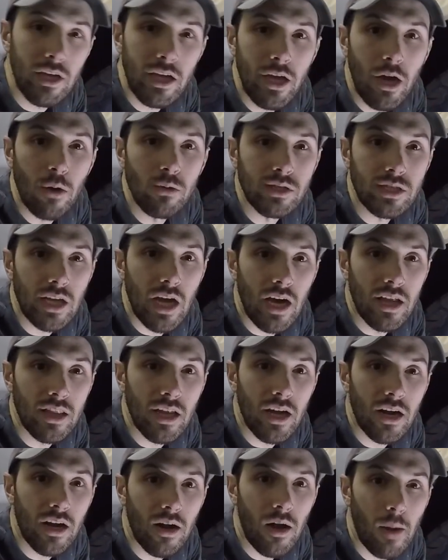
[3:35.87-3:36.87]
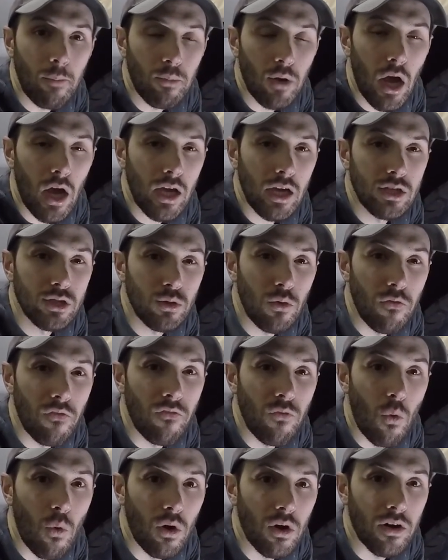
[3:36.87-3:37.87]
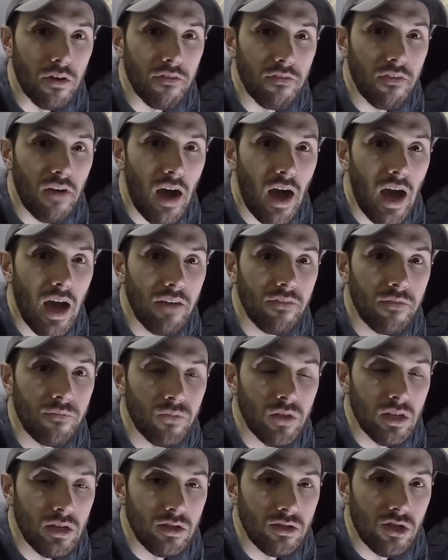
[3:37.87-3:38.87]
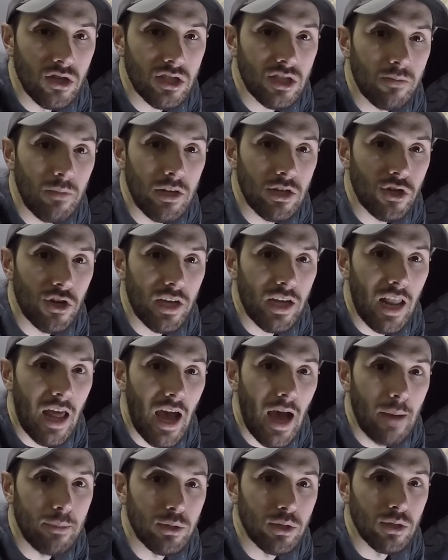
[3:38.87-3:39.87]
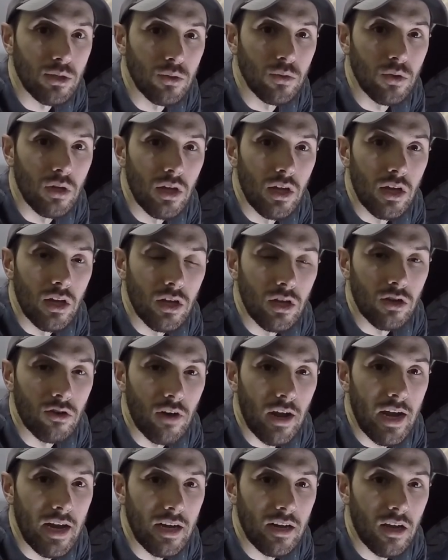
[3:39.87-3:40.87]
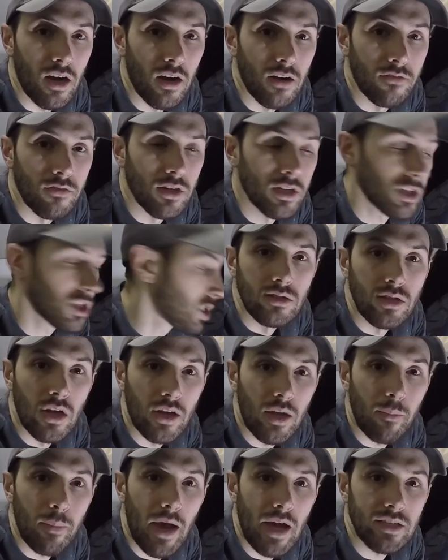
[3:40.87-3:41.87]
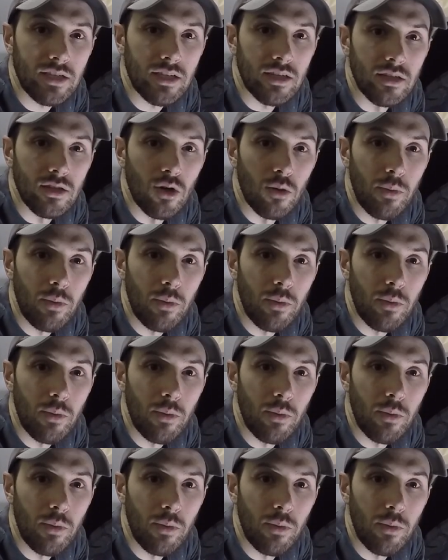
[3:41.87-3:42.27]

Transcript: coats on there. I'm probably gonna do 4 or 5 just to make sure I get absolute great coverage. So I'll get back to you in a little